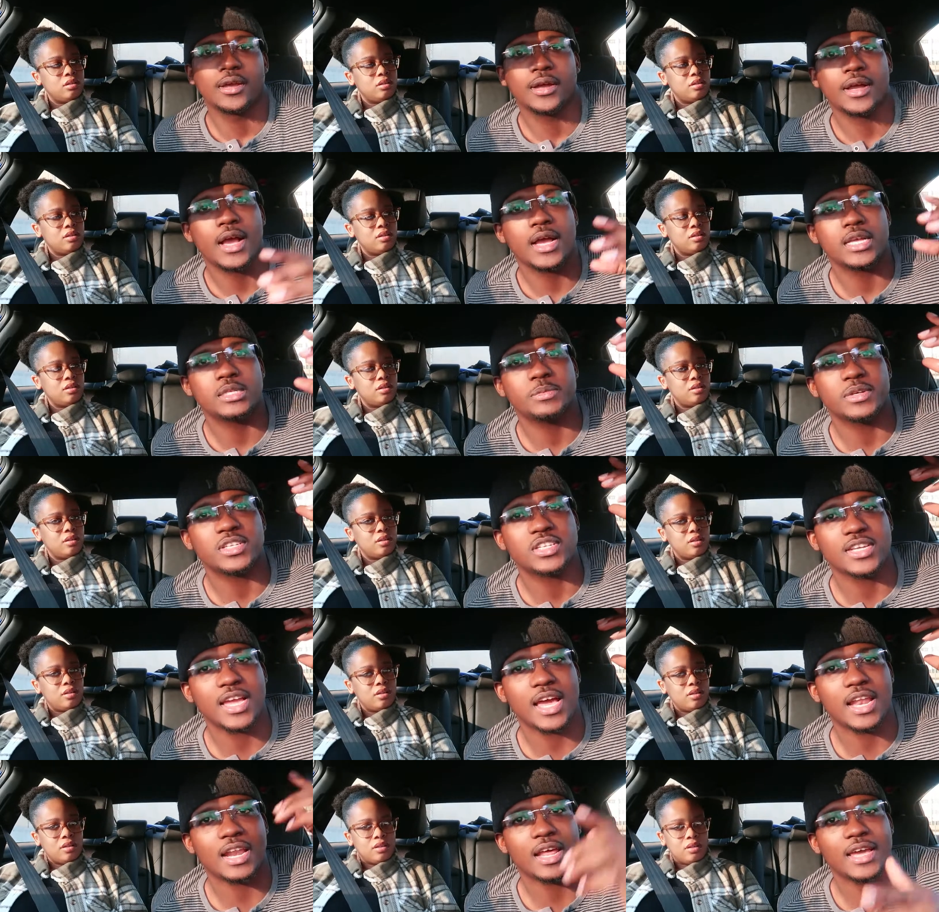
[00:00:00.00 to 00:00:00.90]
Speaker 1: guys make
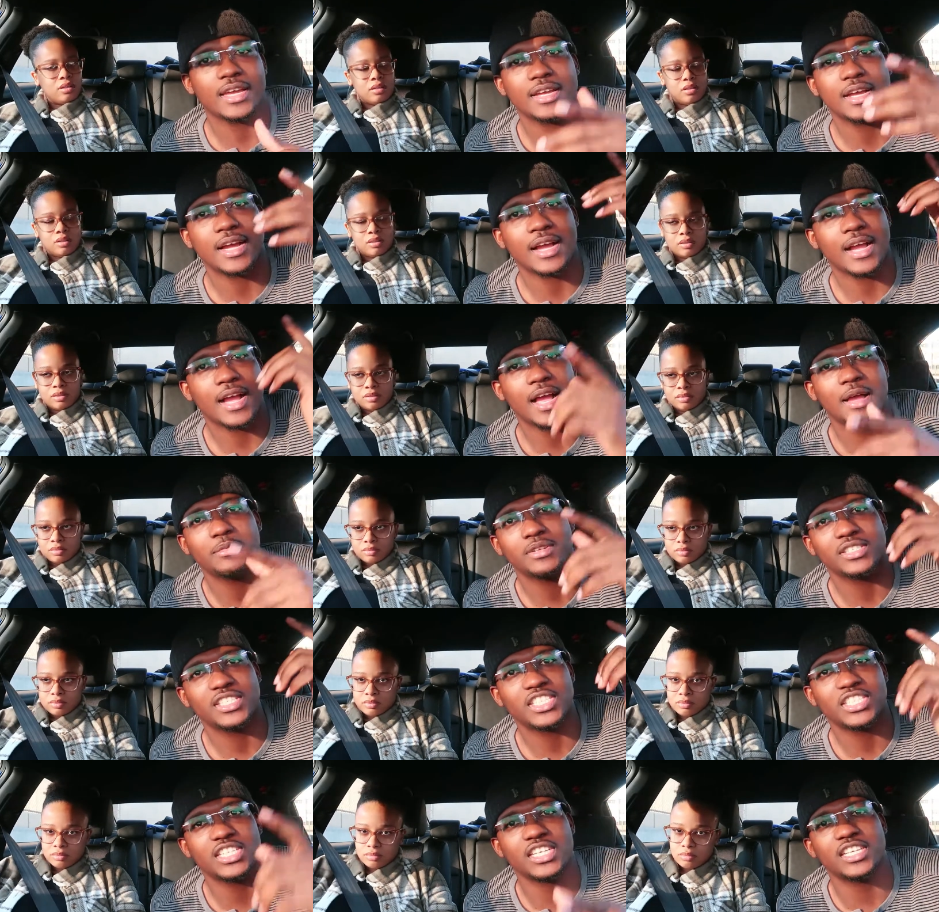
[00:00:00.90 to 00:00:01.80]
sure y'all like
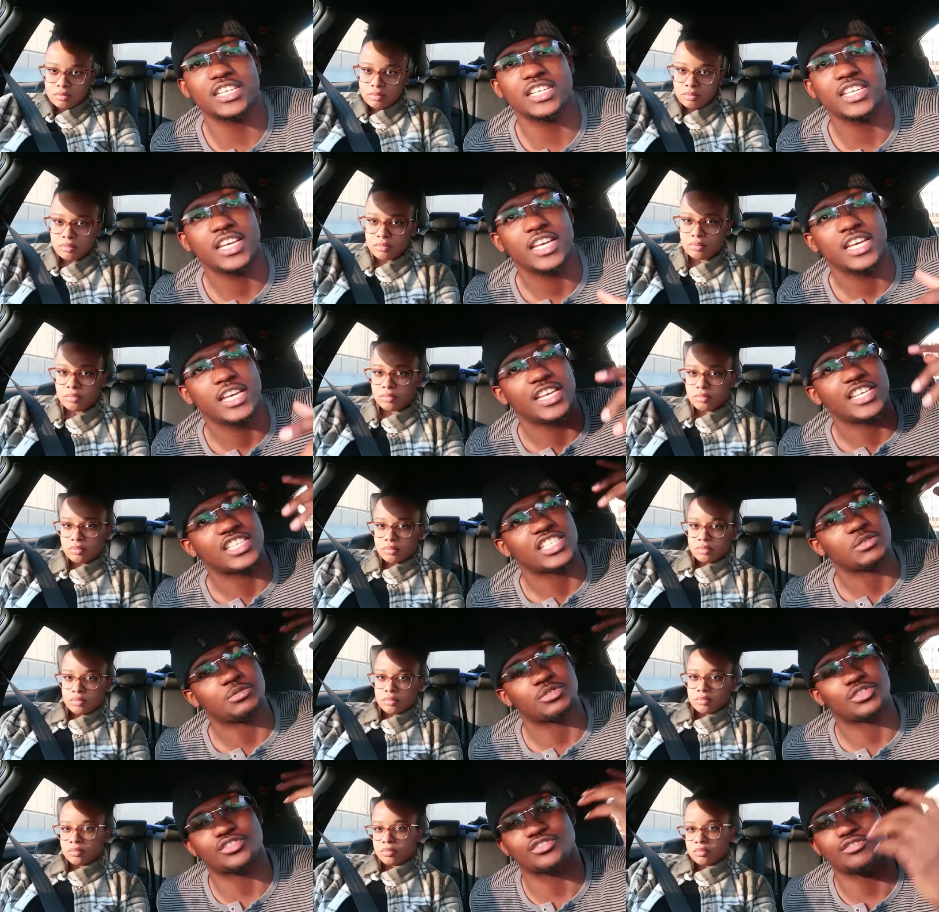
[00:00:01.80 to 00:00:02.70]
comment share and
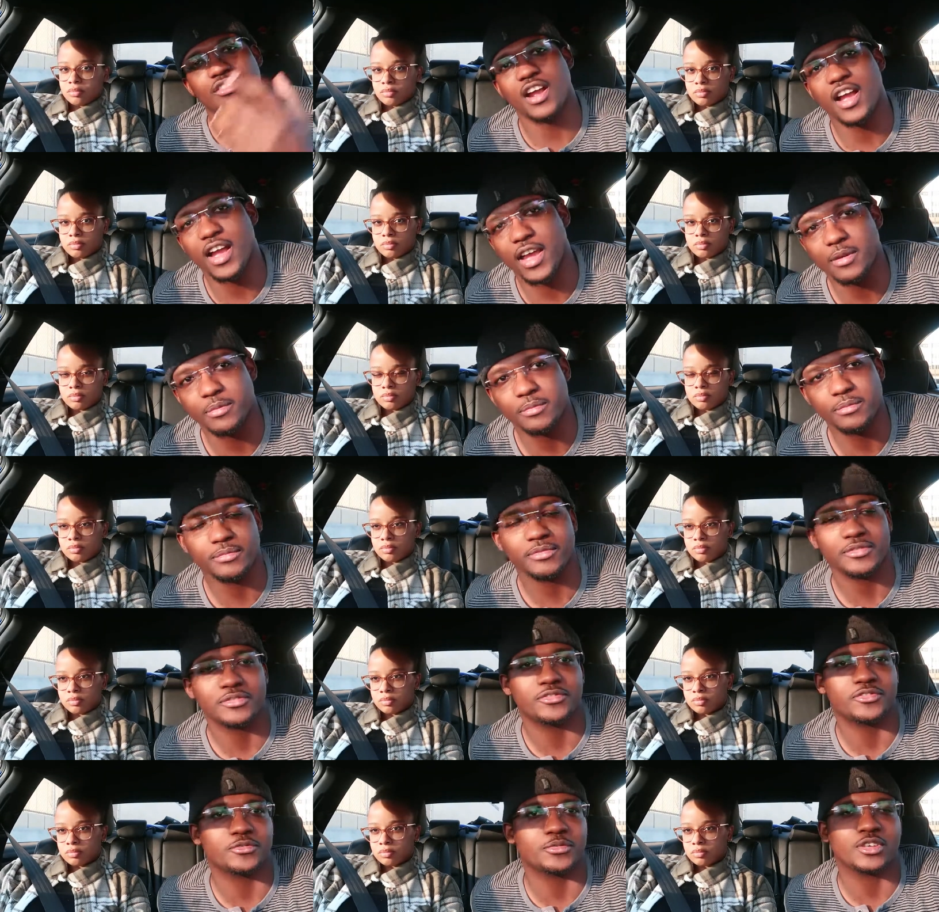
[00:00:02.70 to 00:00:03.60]
subscribe
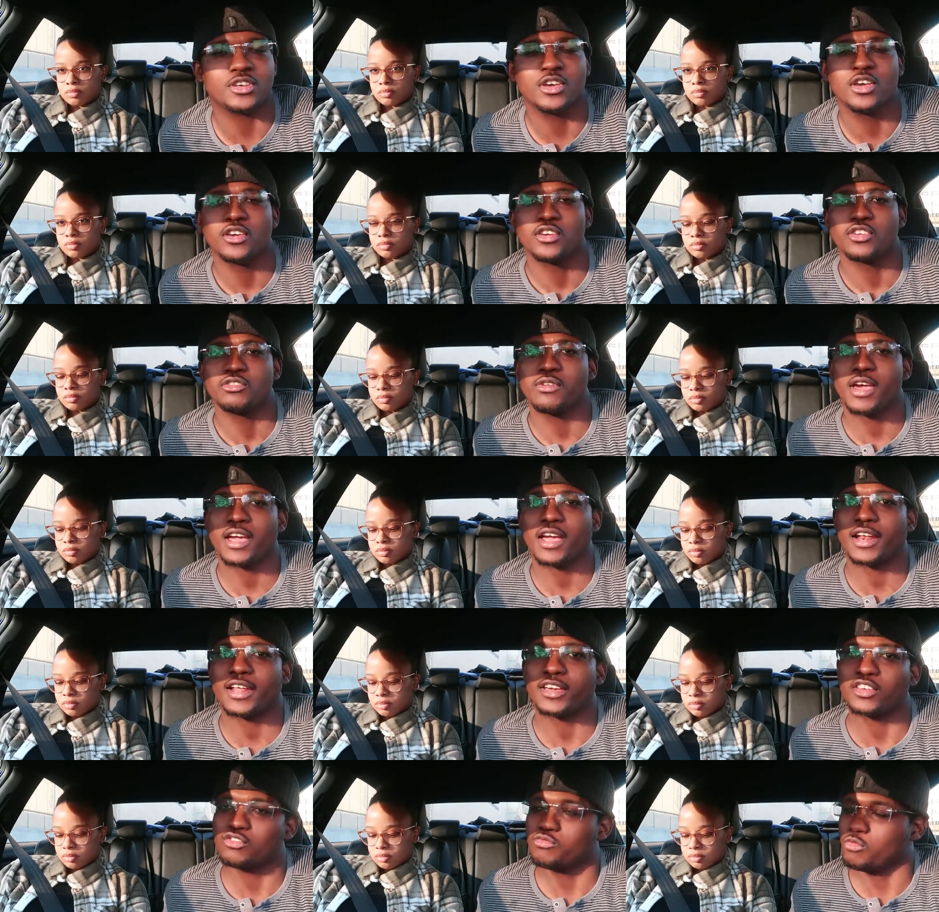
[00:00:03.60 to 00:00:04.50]
for me you
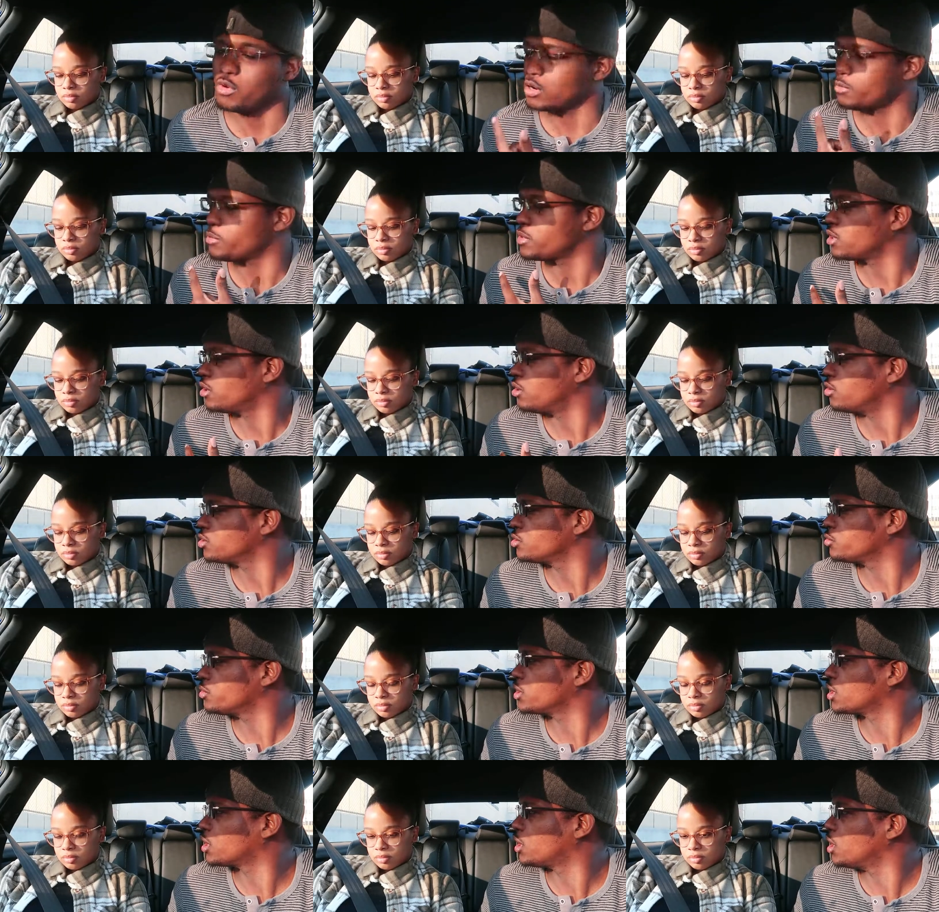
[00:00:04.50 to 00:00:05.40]
acting like you want to be the only
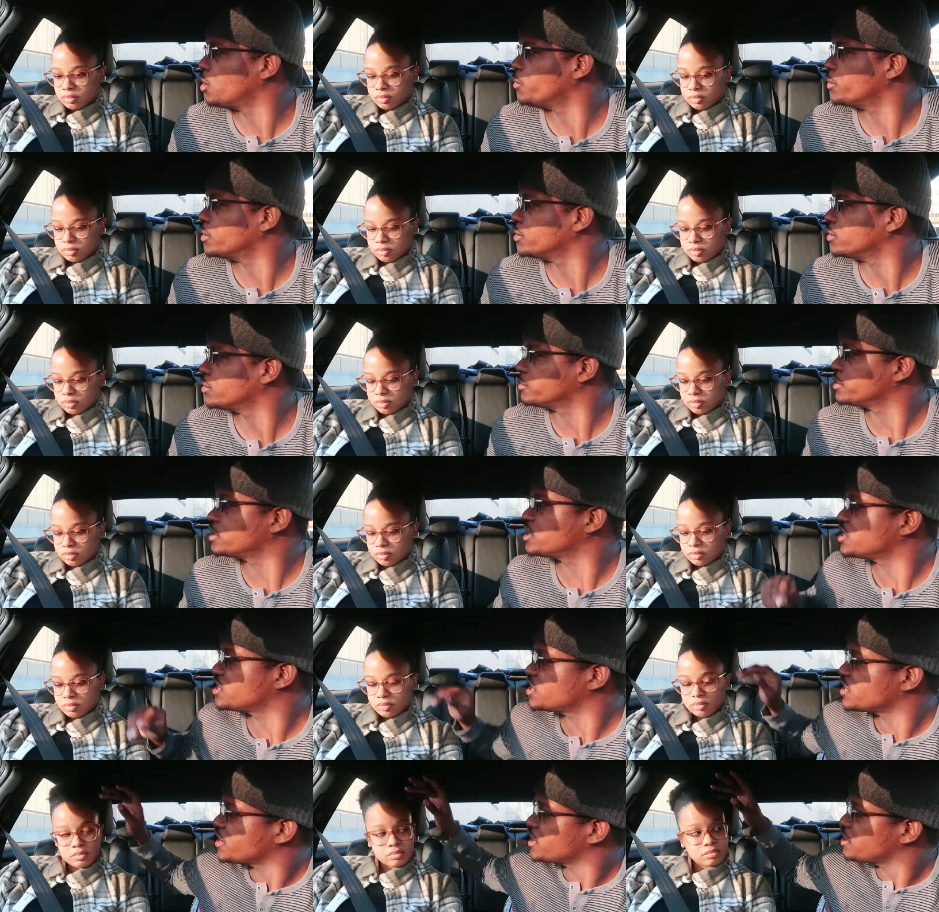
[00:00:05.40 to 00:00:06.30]
one glowing It's
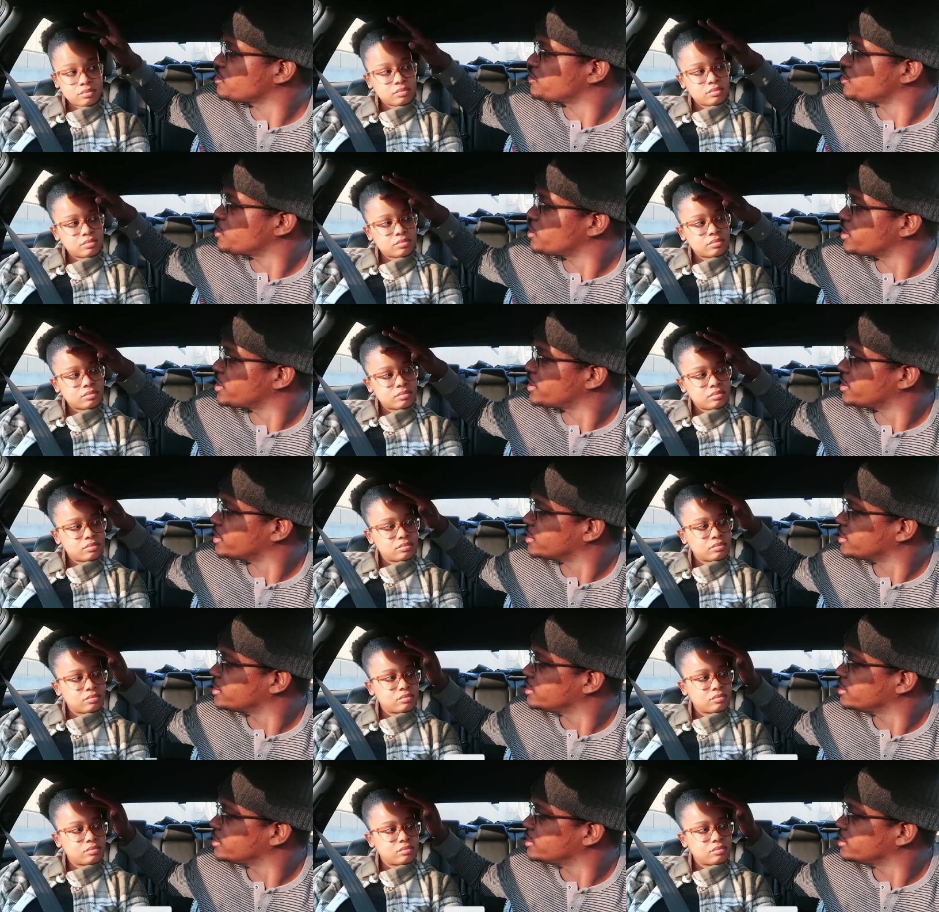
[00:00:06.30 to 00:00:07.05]
your shiny forehead